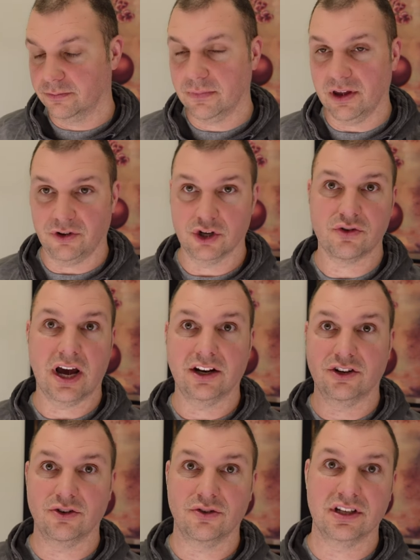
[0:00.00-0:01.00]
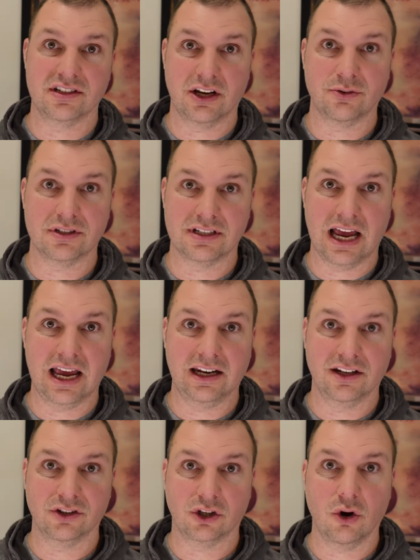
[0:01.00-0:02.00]
If you try to do this outside
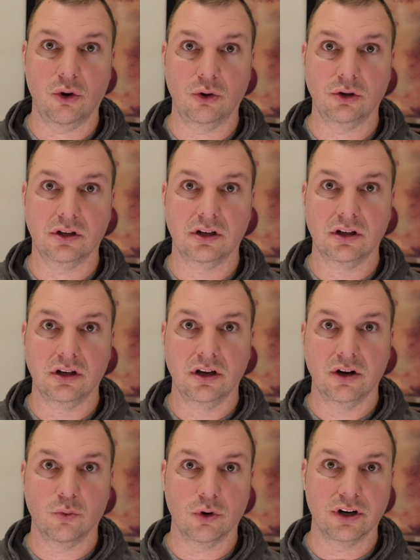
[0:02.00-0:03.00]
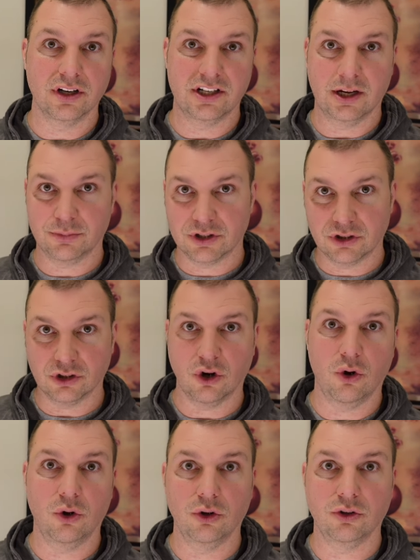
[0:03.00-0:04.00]
in the cold, where it dips to
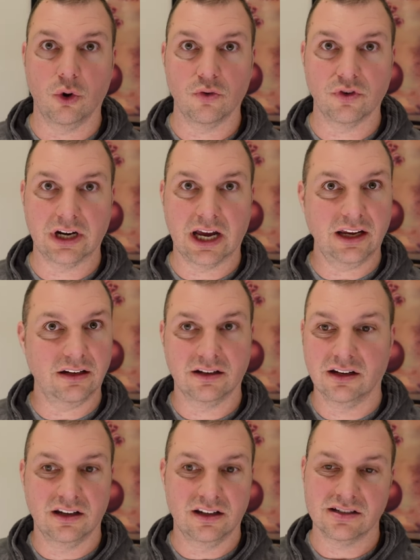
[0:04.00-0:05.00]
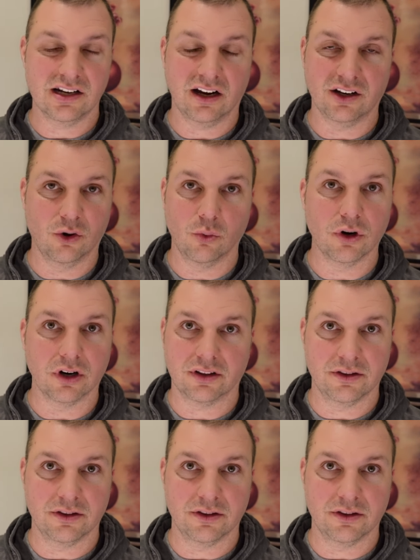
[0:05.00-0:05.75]
cold overnight, it's not gonna work.